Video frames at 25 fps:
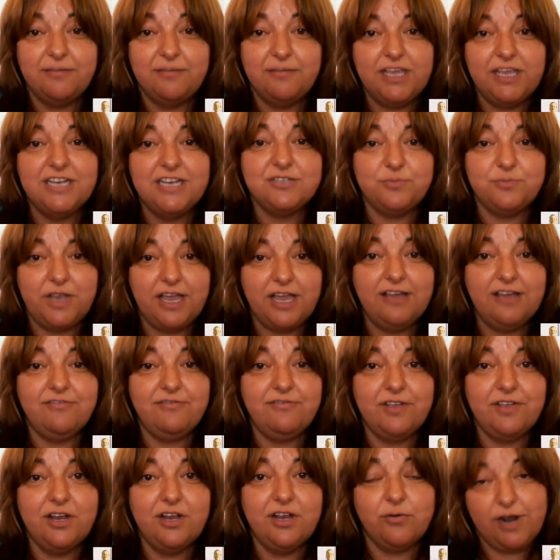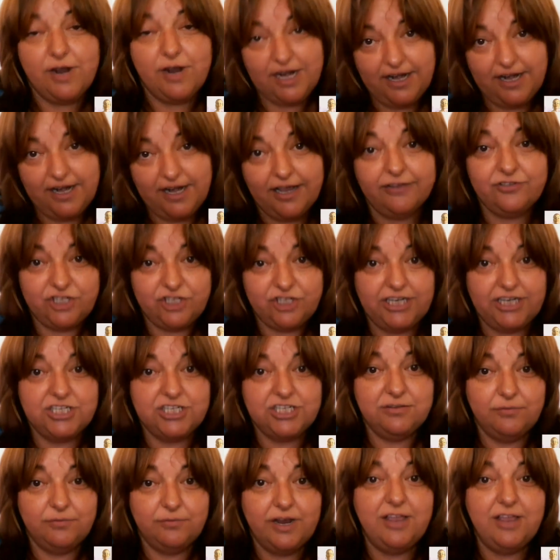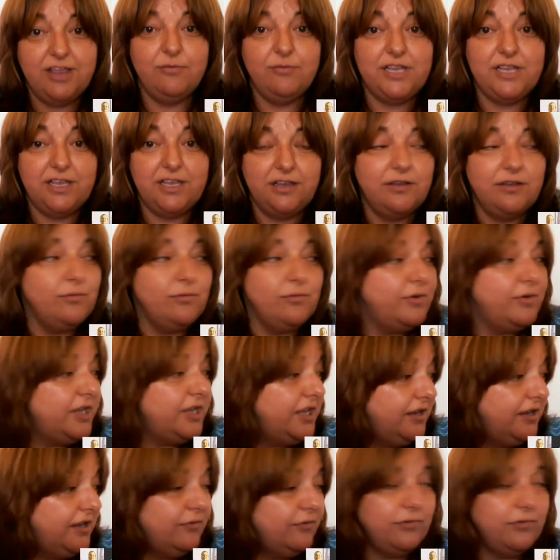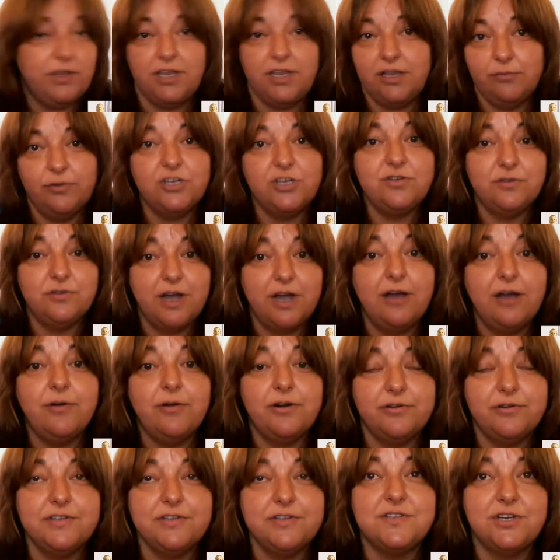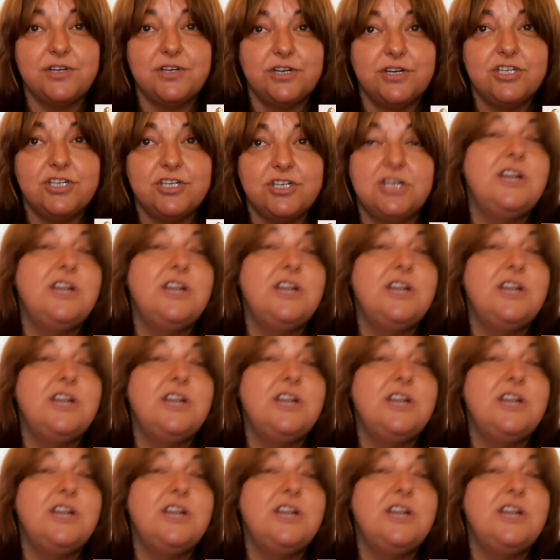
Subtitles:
The means we have right now changed the way we do our research.